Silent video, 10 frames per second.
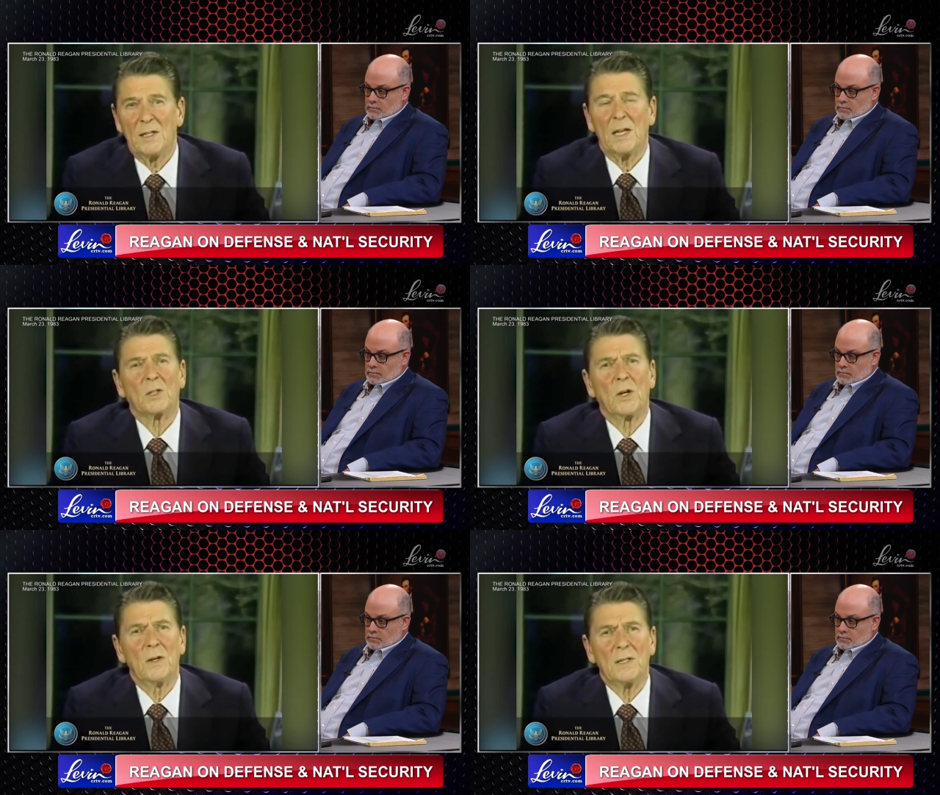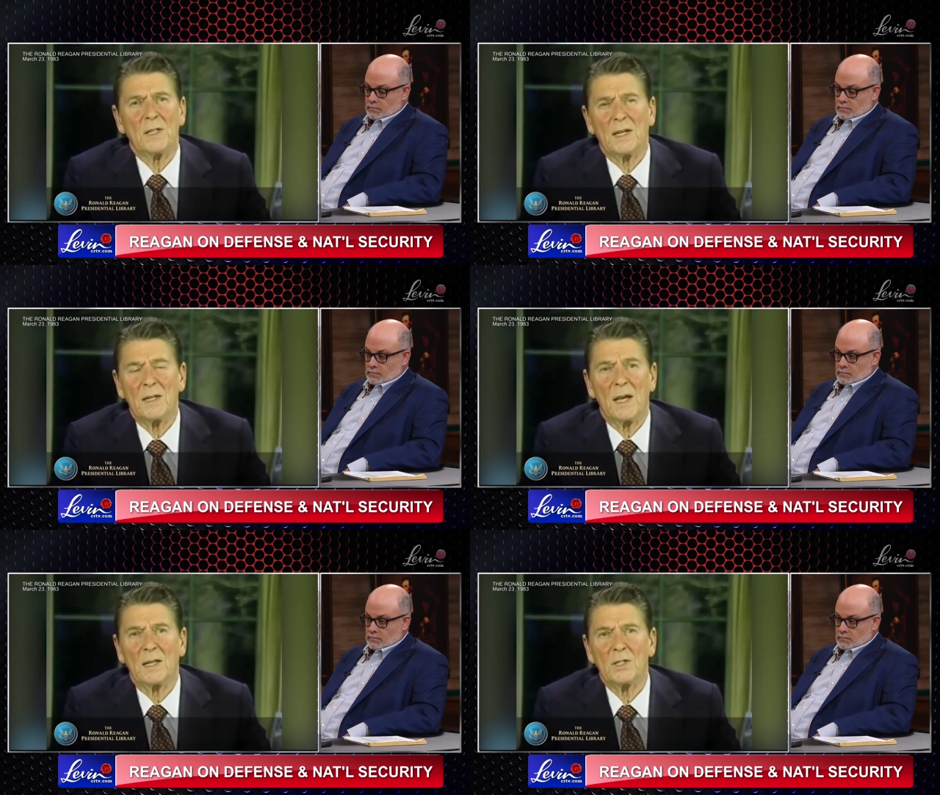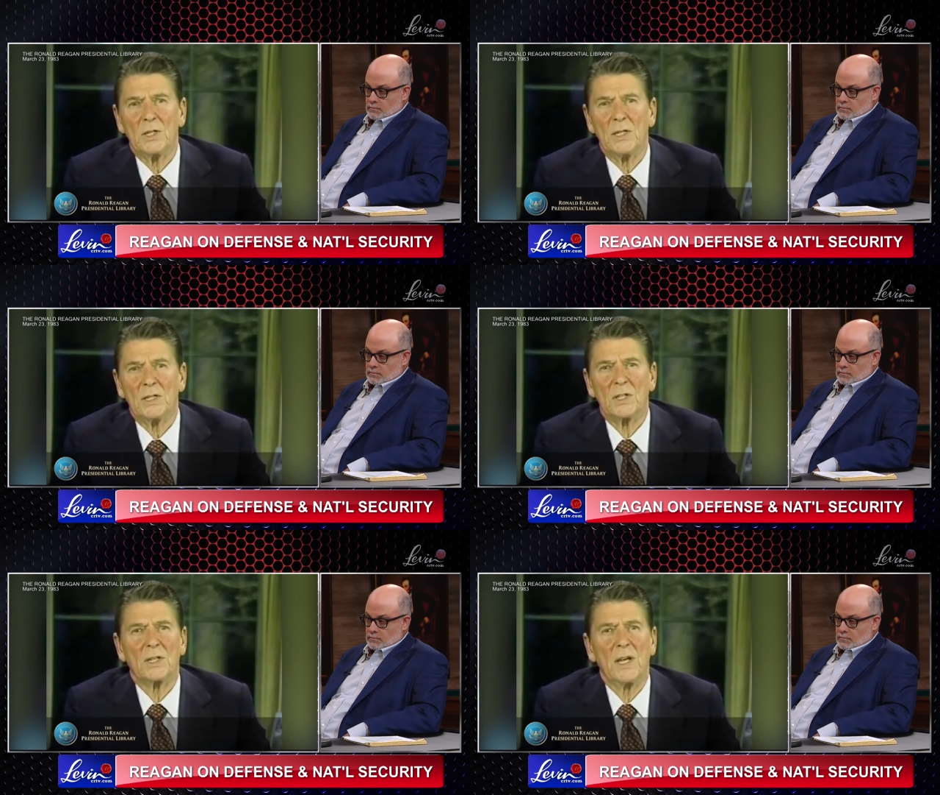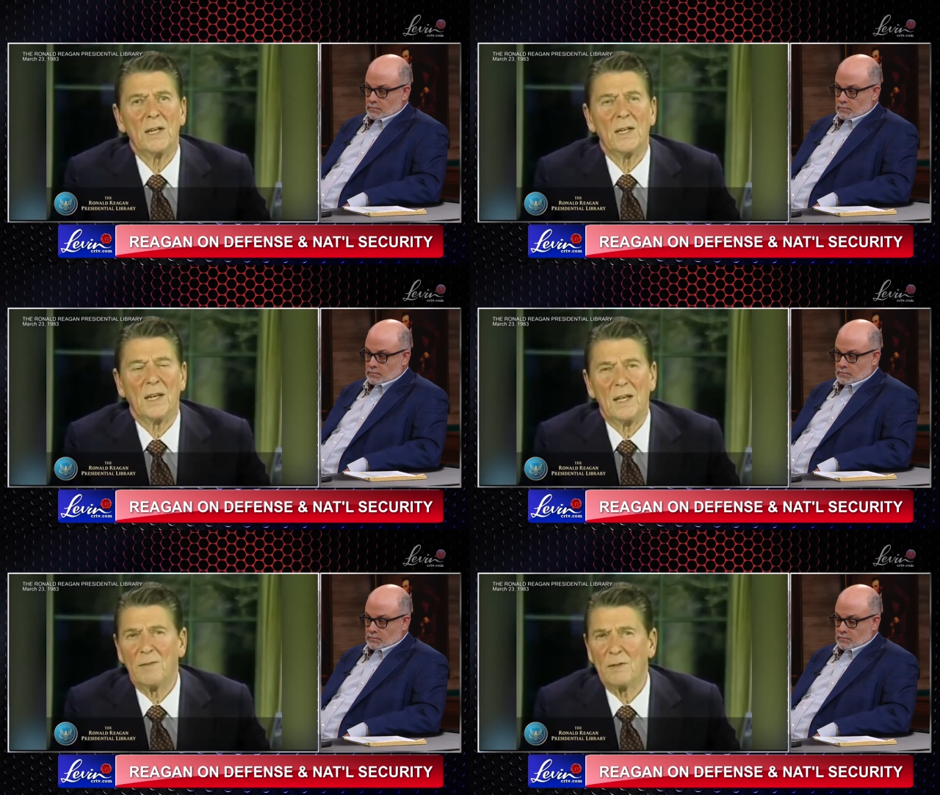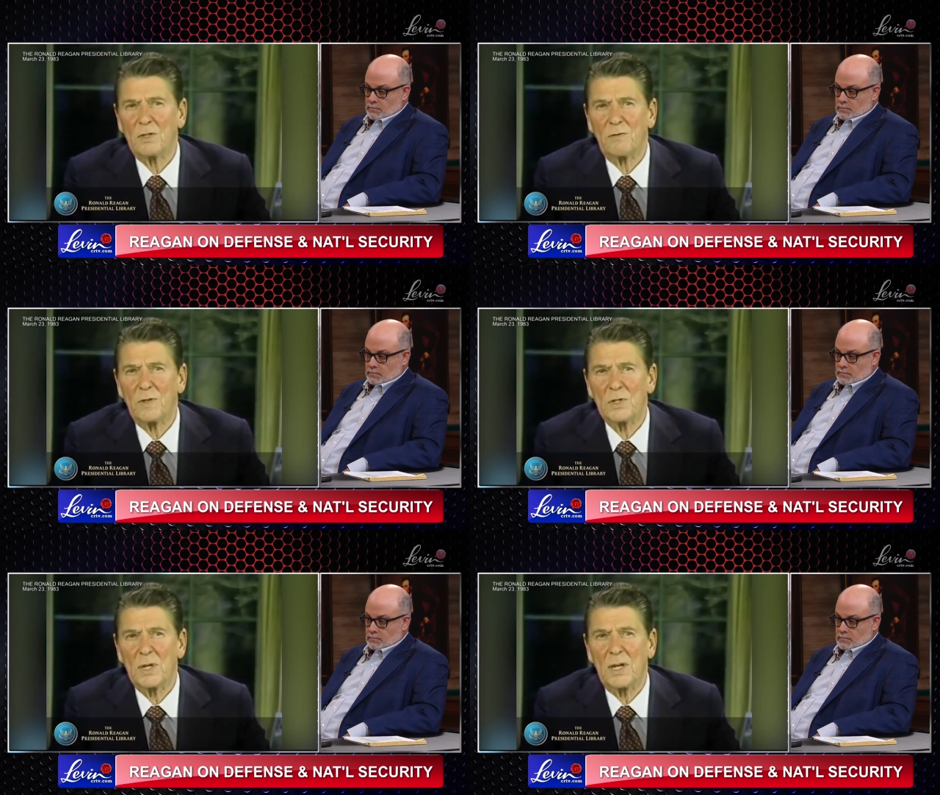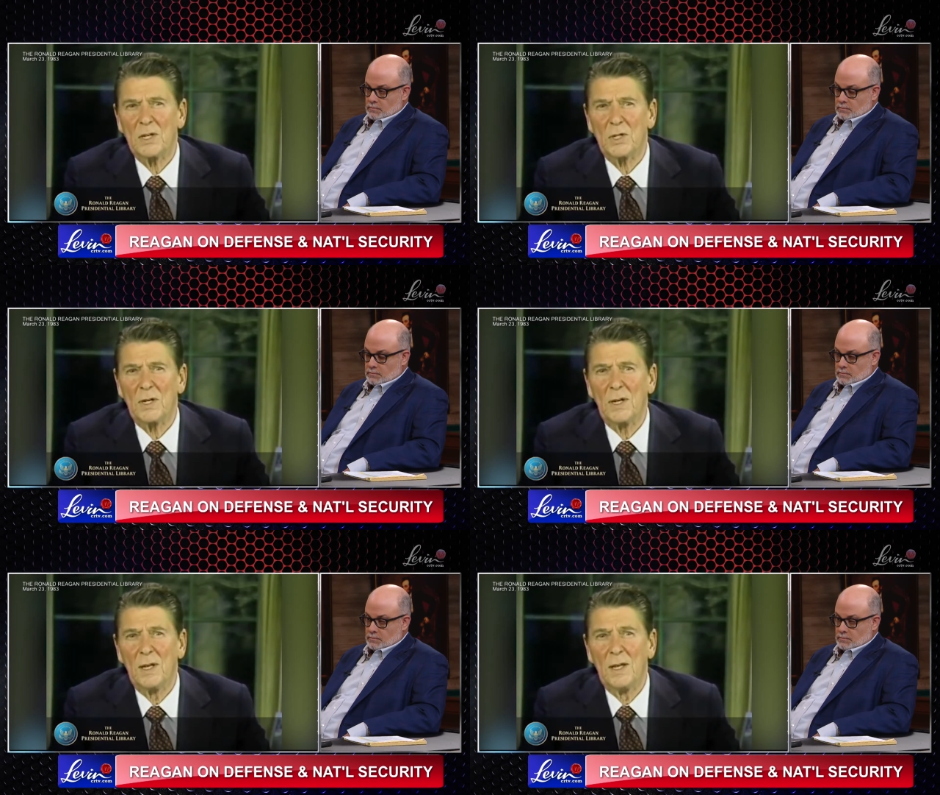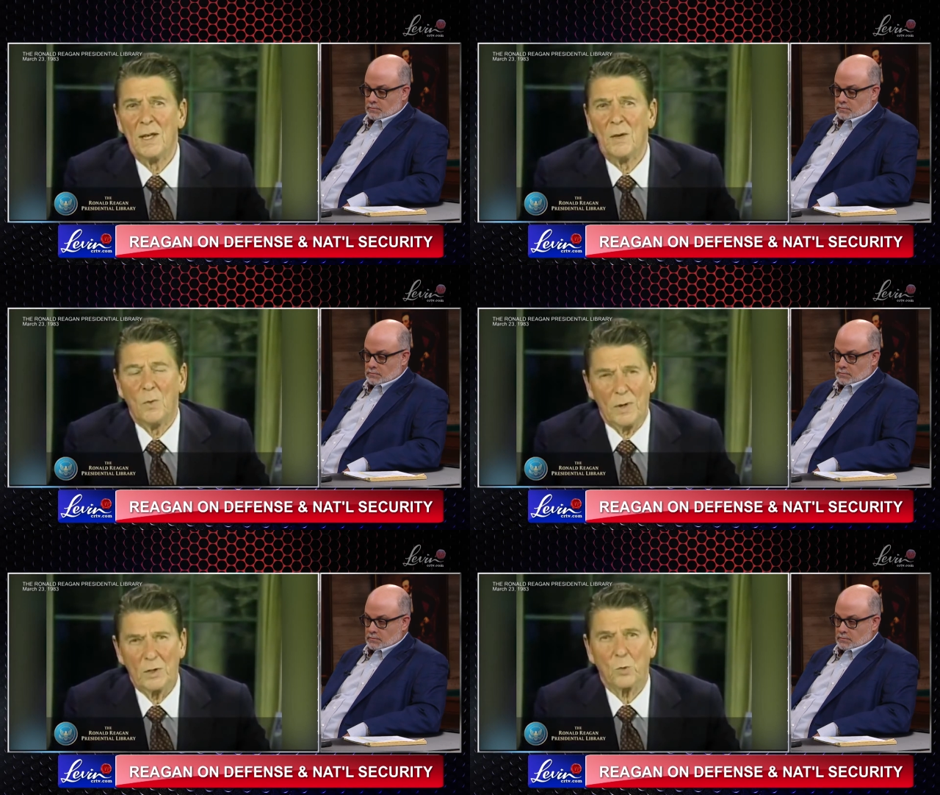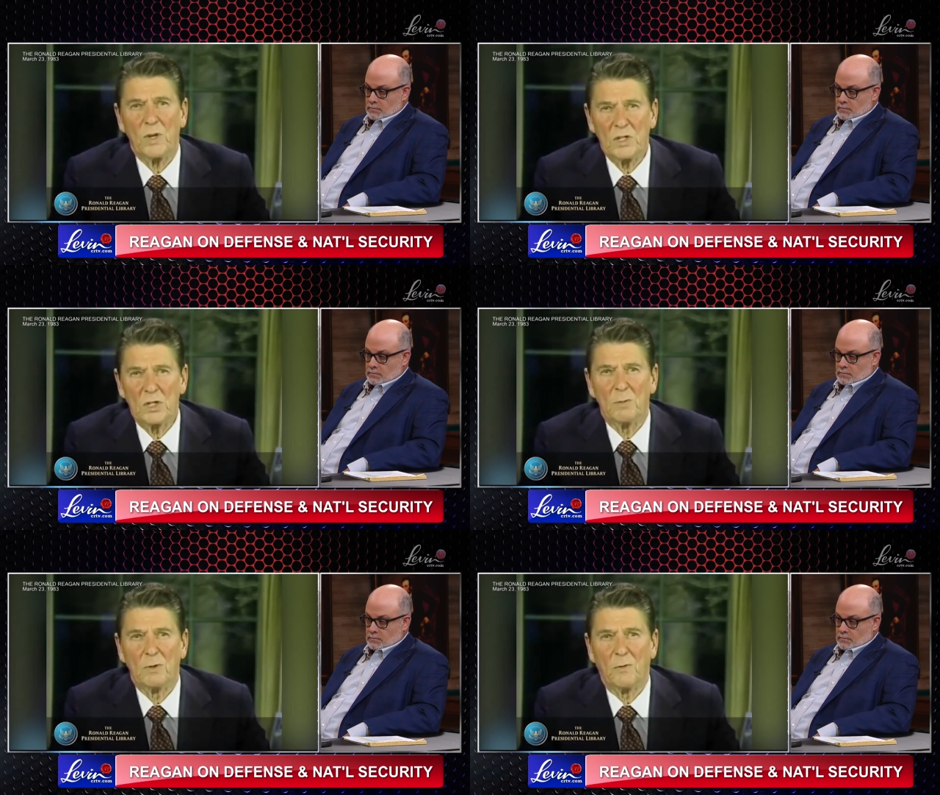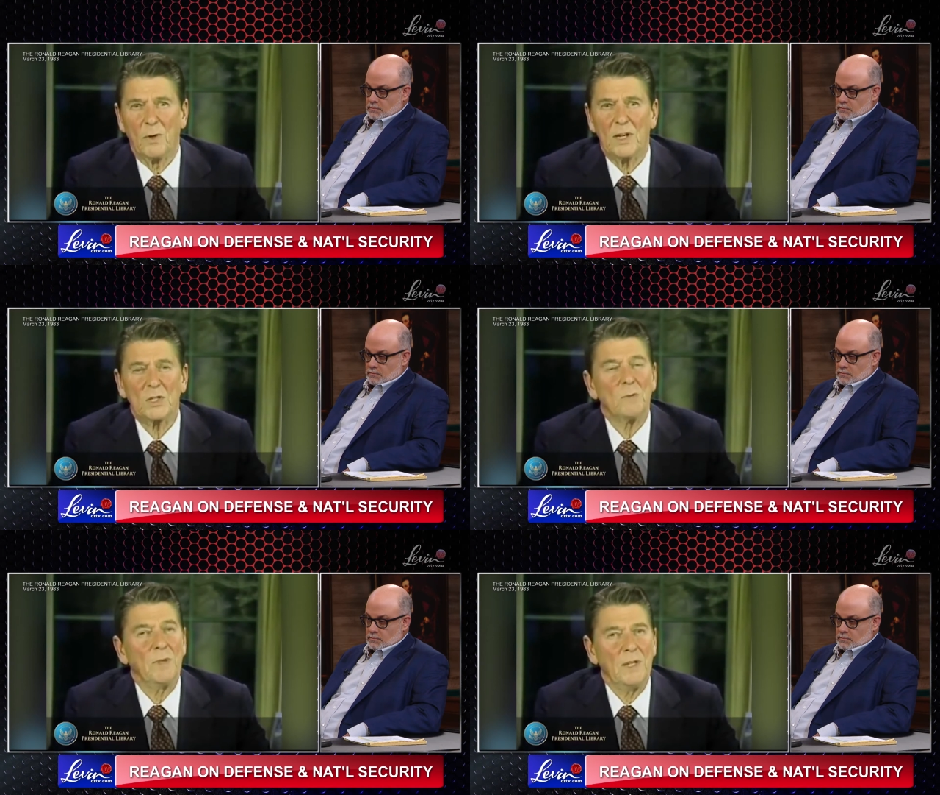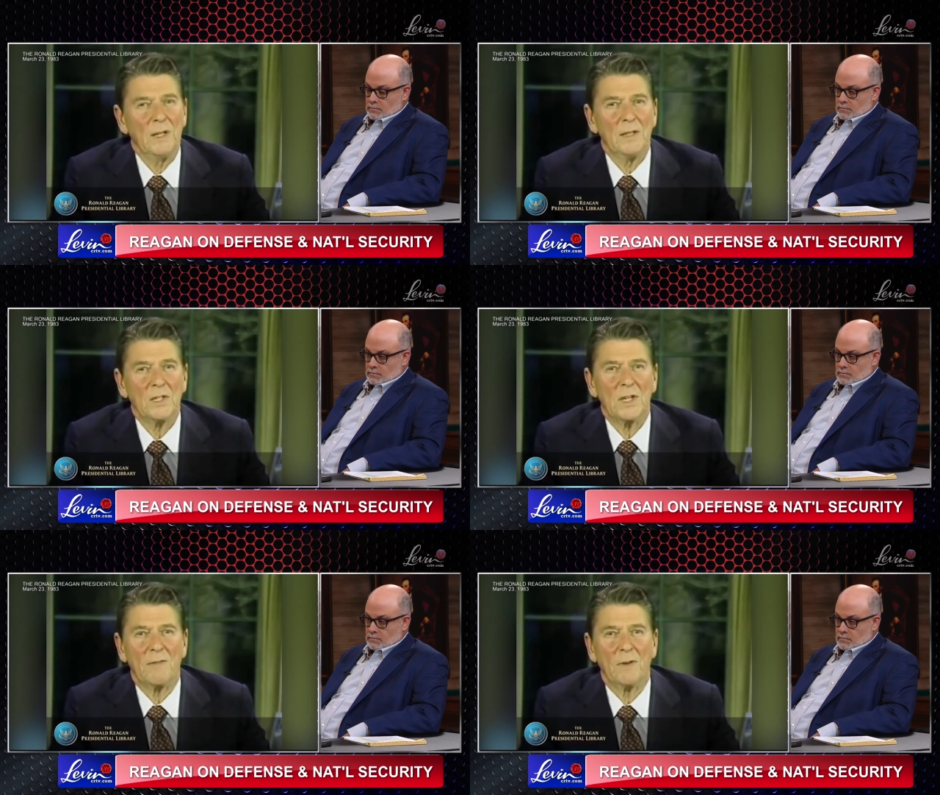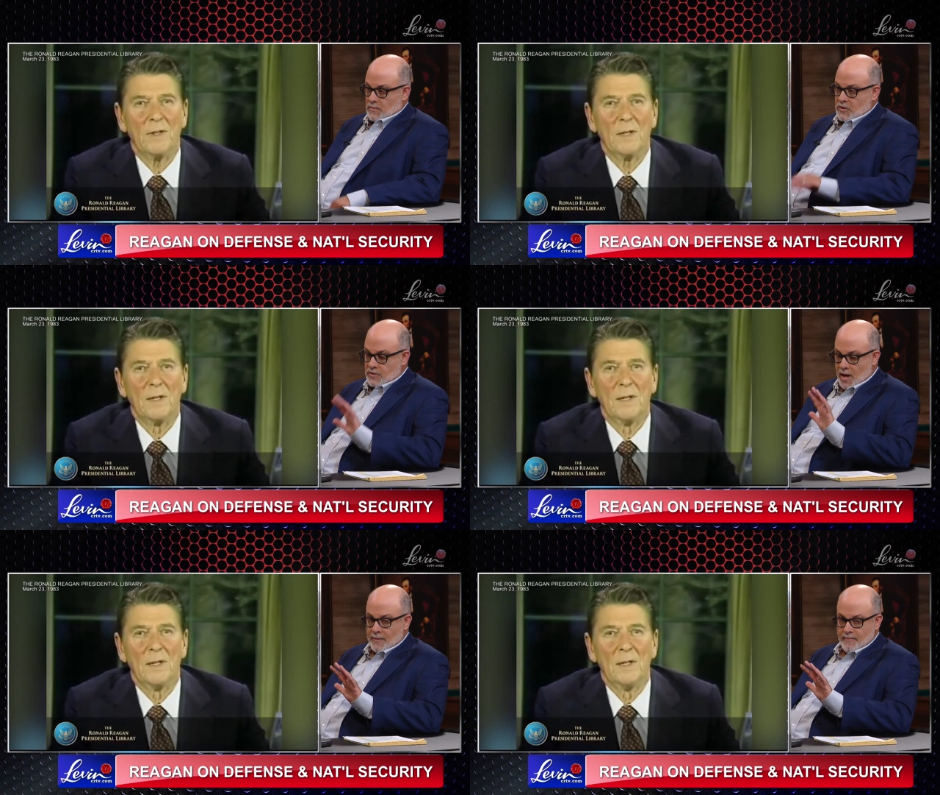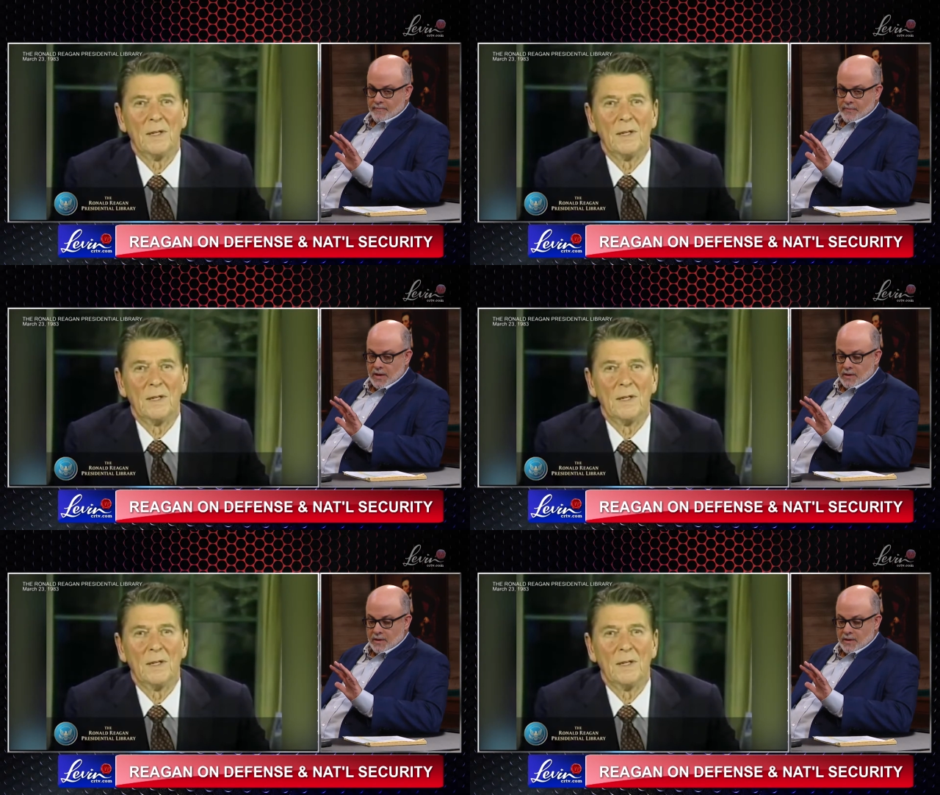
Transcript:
Speaker 1: Yet current technology has attained a level of sophistication where it's reasonable for us to begin this effort.
Speaker 2: Stop.